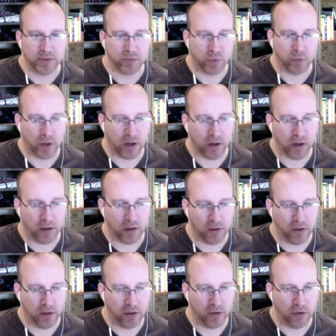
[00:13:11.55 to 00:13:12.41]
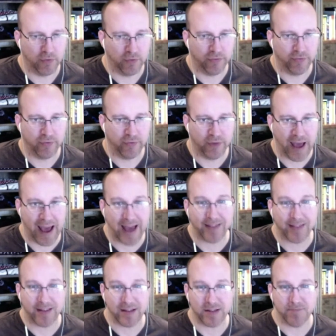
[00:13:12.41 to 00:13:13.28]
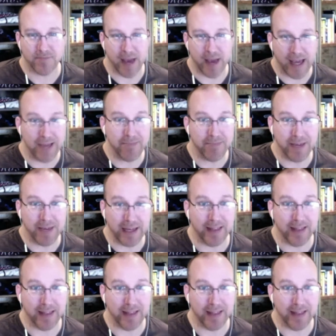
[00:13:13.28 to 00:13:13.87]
where you've had this baby